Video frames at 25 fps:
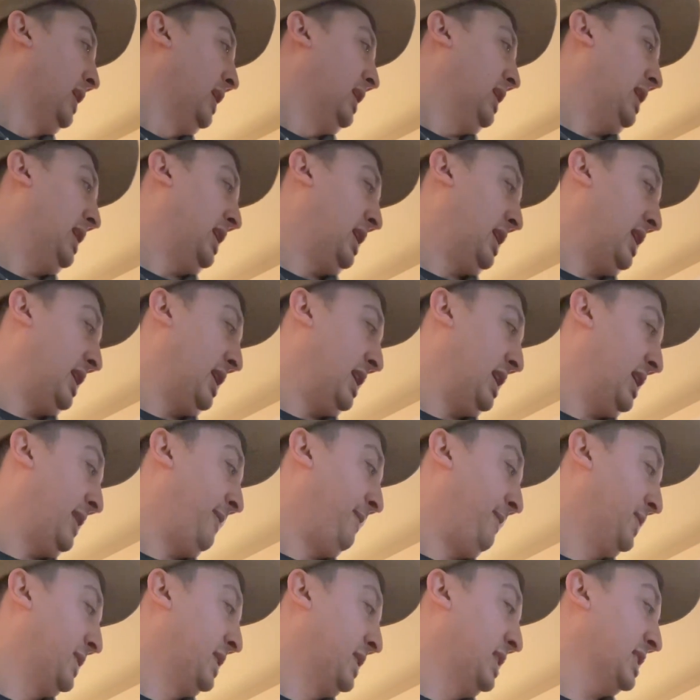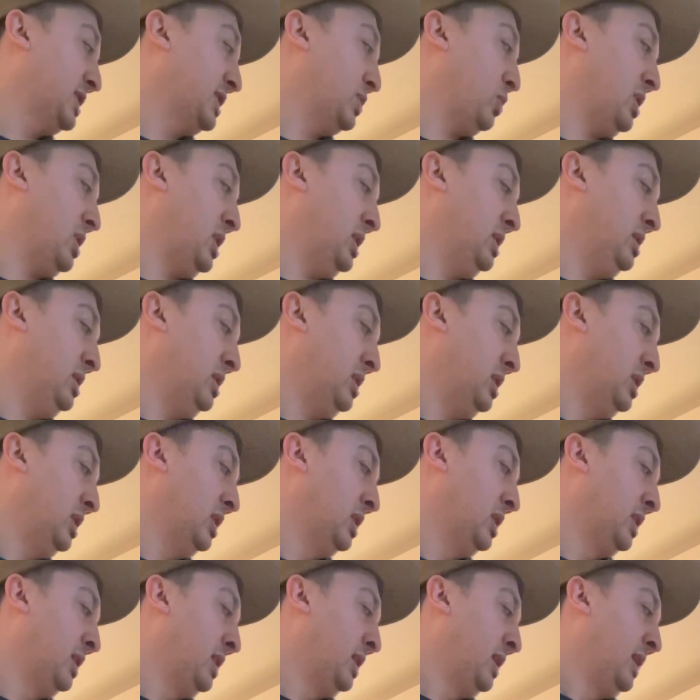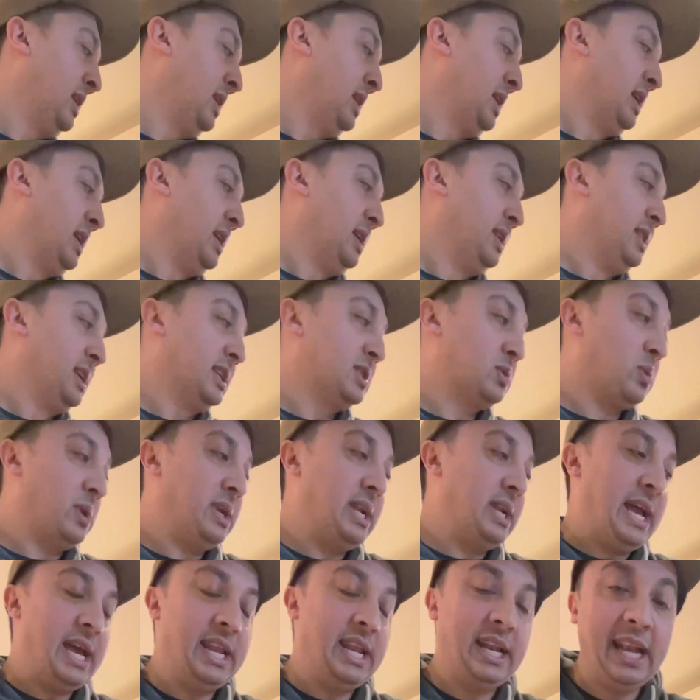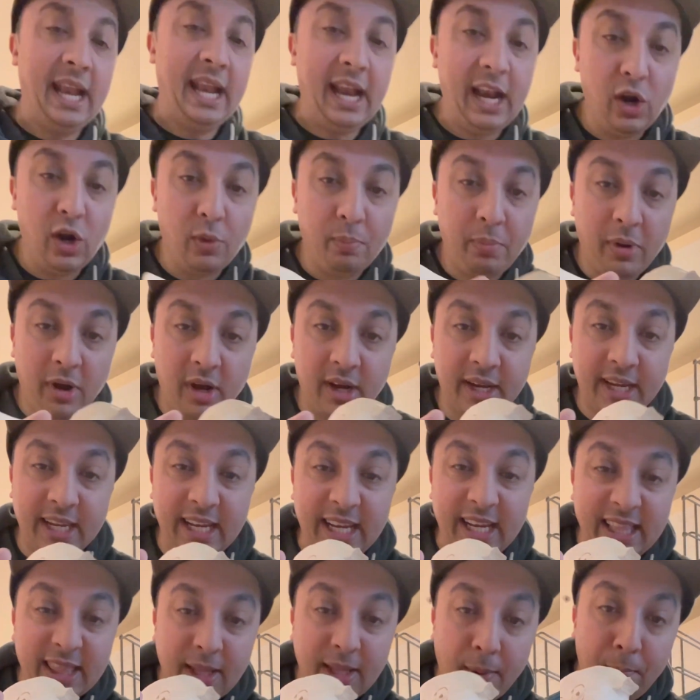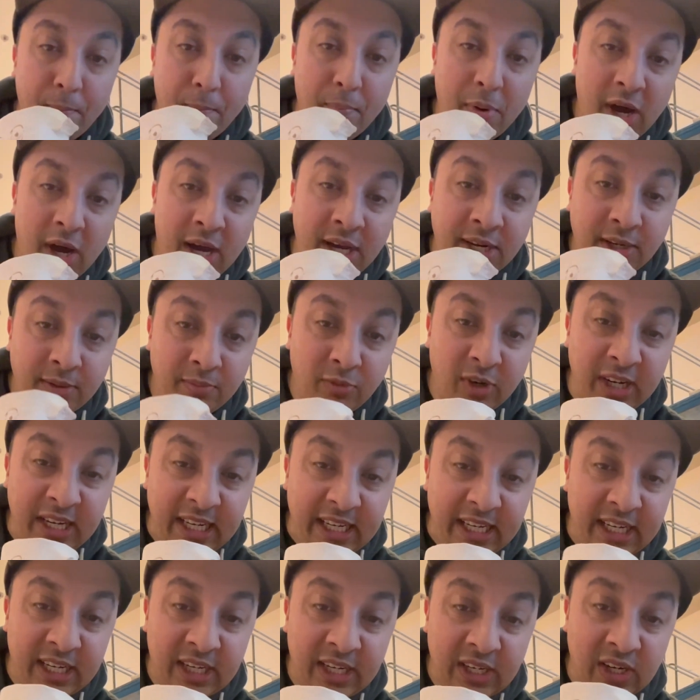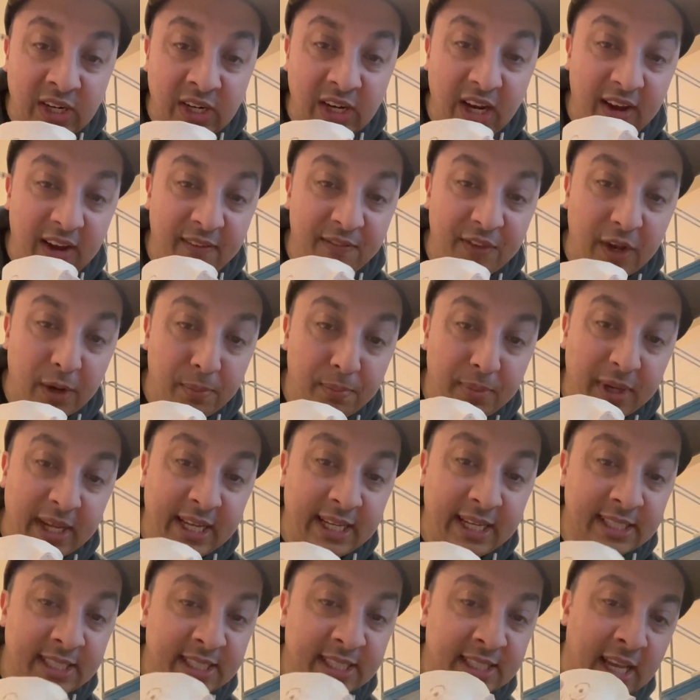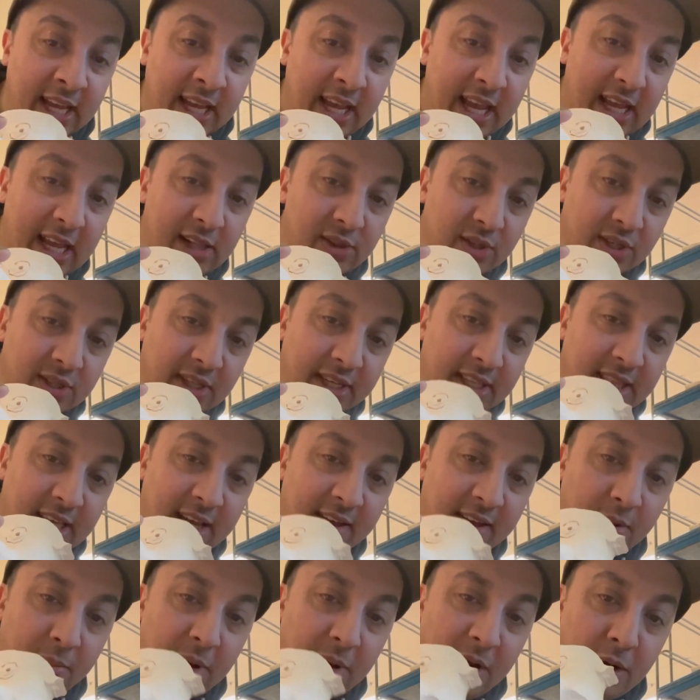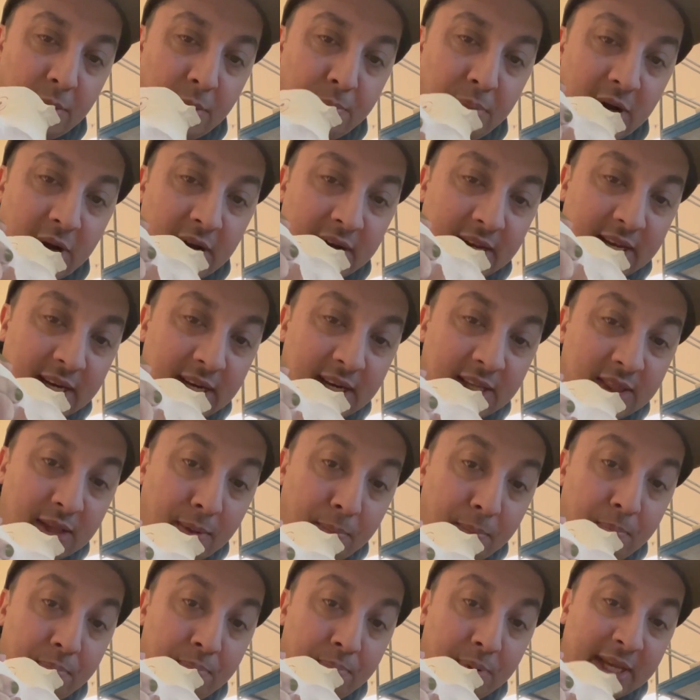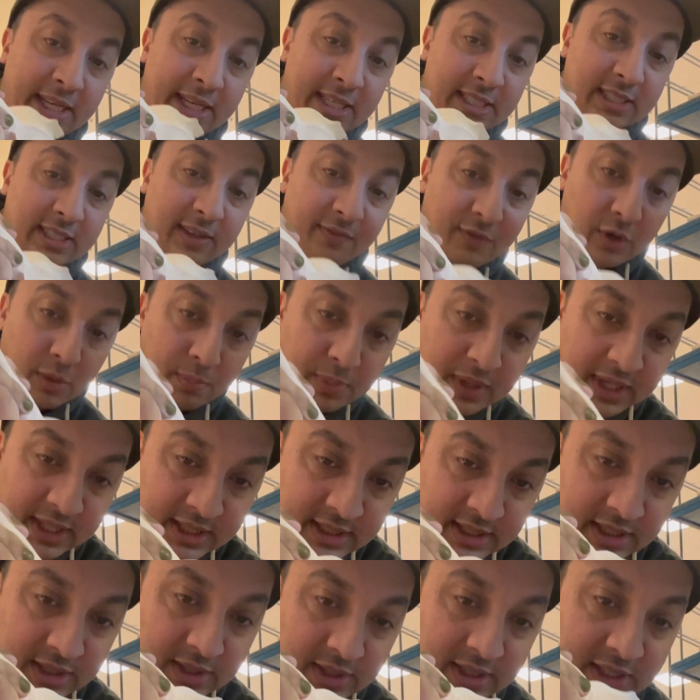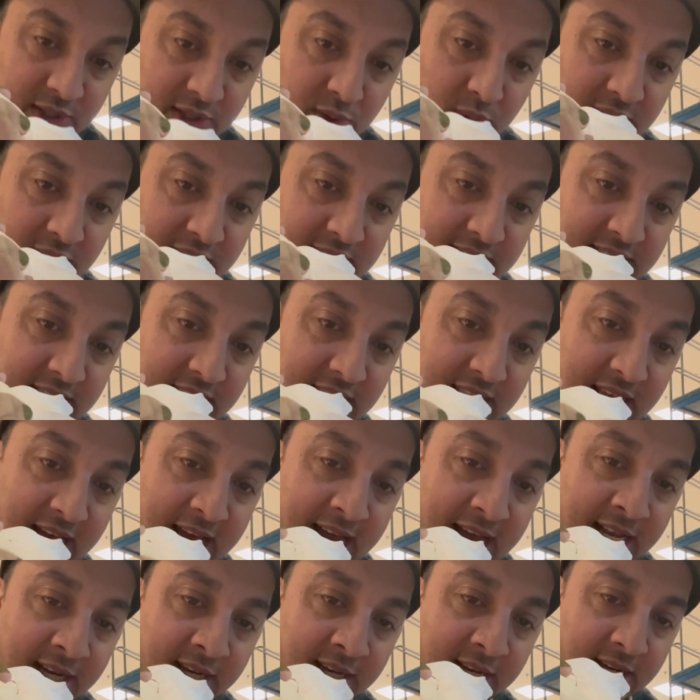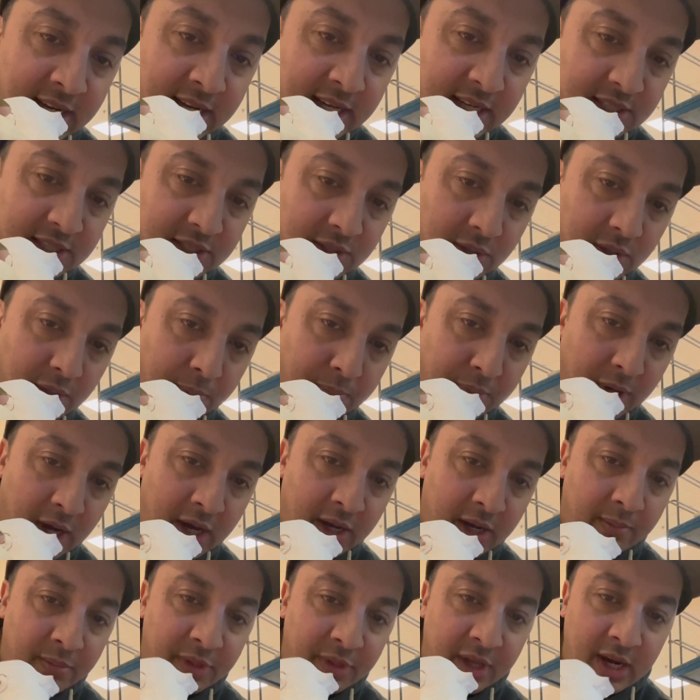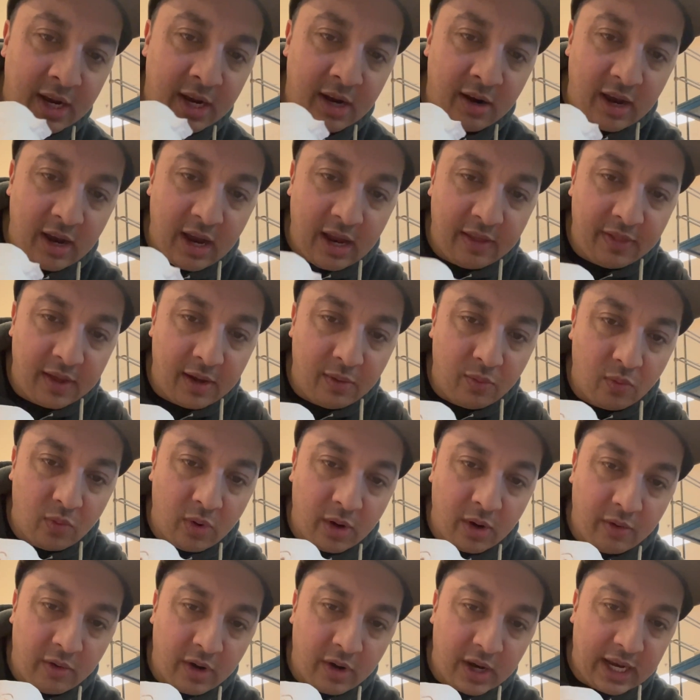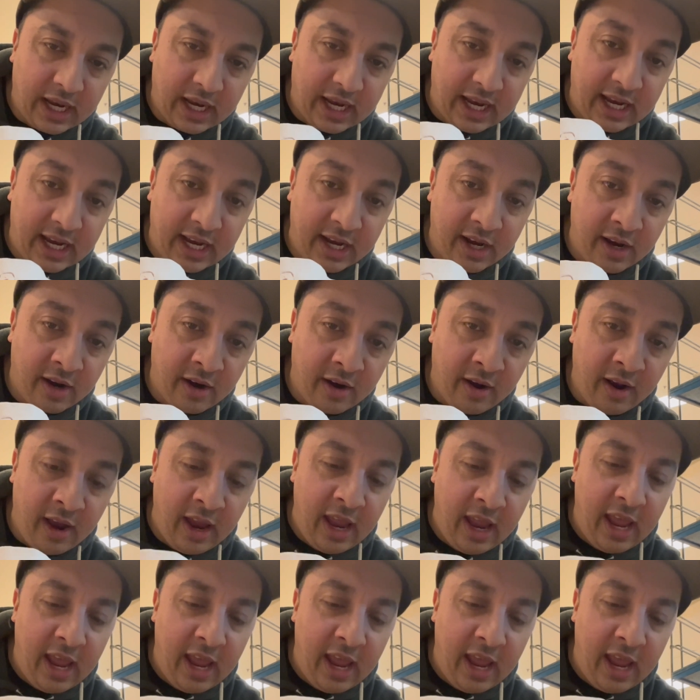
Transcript: Uh, this one, this one had an air pocket in the bottom right here of their piece and looked like they had an air pocket in the base of your piece. You can sort of see that. So in the bottom there and then one right here